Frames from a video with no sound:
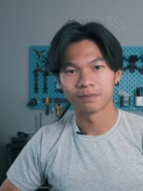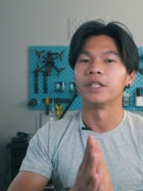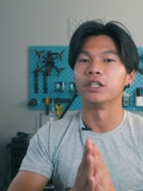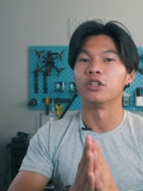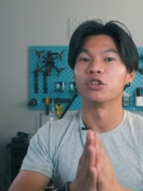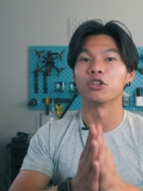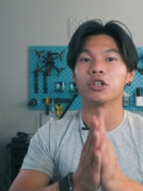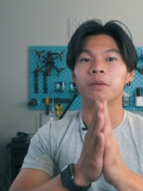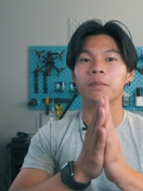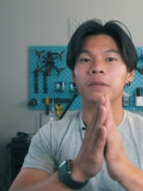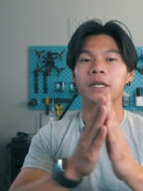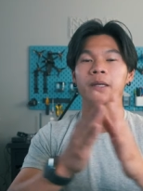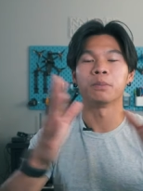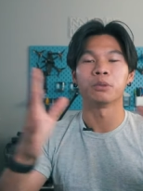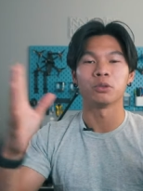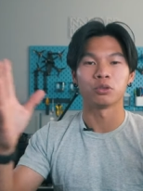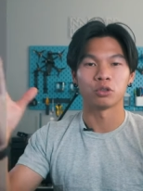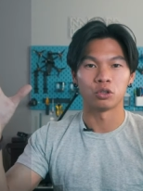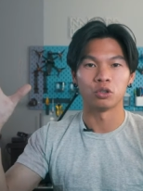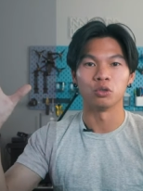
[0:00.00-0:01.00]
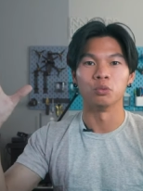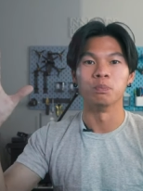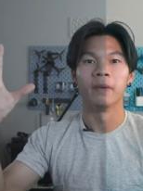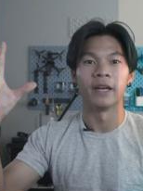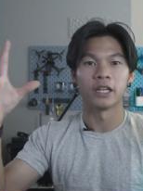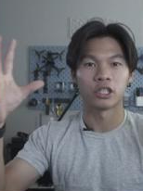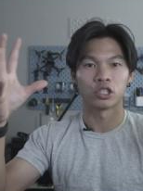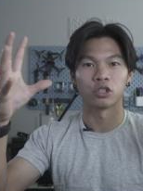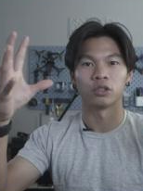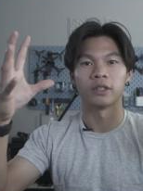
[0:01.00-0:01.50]
Then you're going to be able to
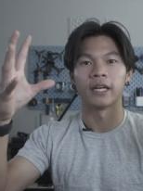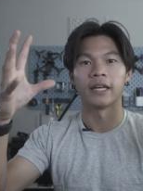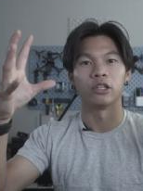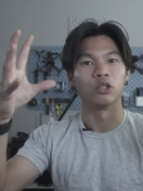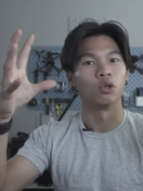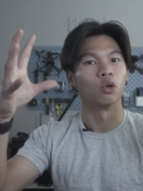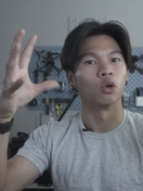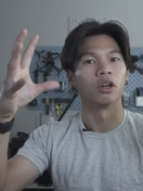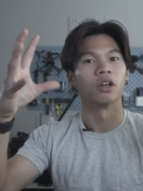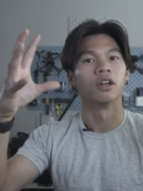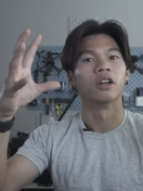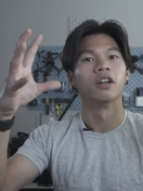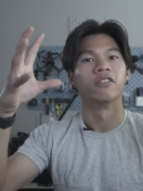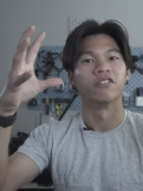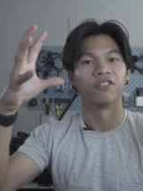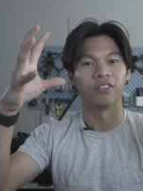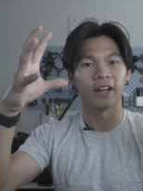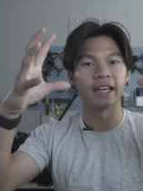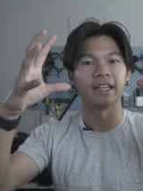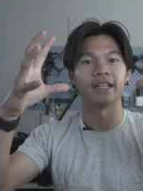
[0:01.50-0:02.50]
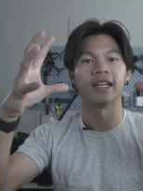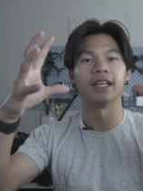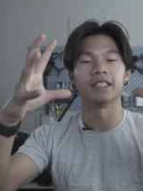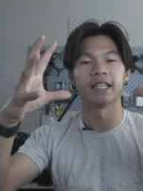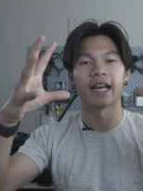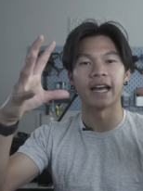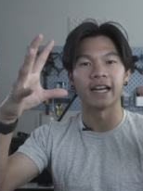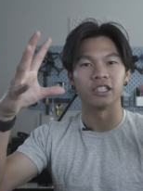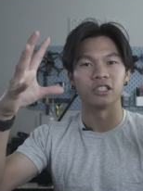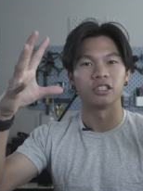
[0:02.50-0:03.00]
make sure that your flight
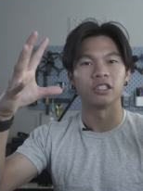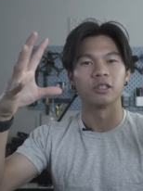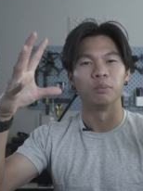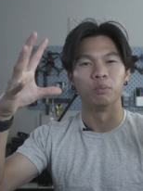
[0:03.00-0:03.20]
is as